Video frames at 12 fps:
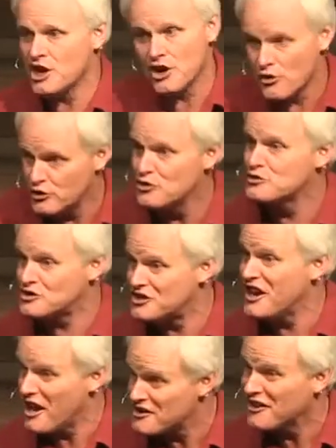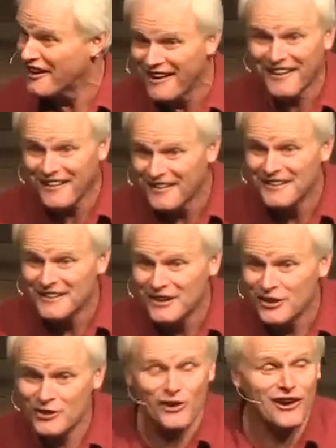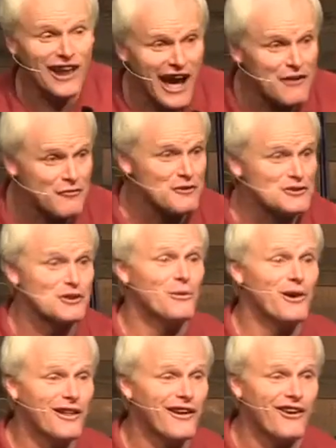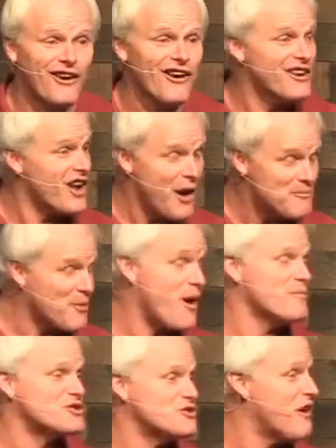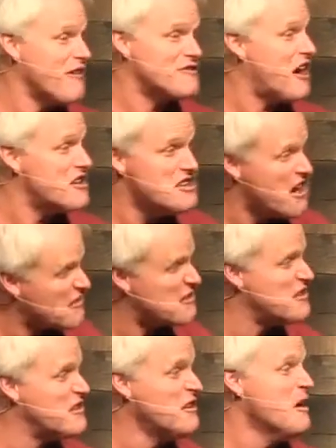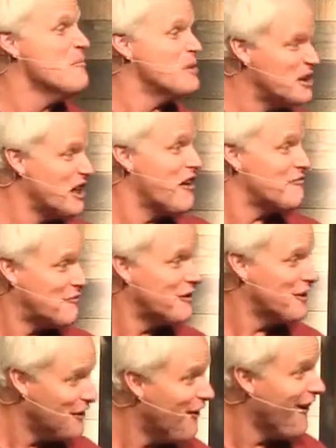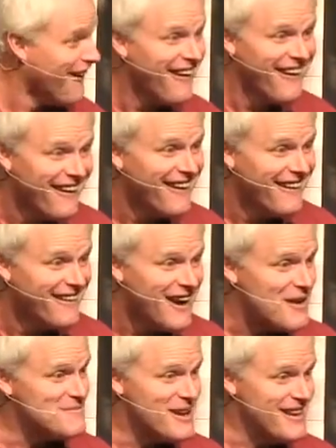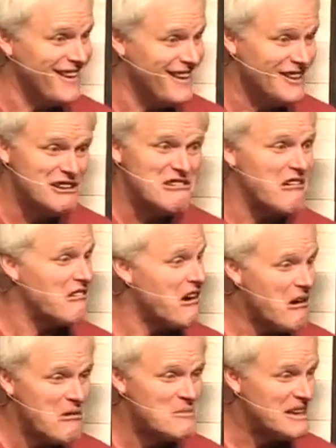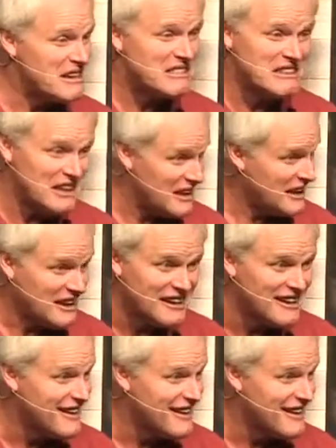and here you sit. Your life is the will of God, and I promise you, I've got nothing but love for you. I mean it. You don't owe me a thing.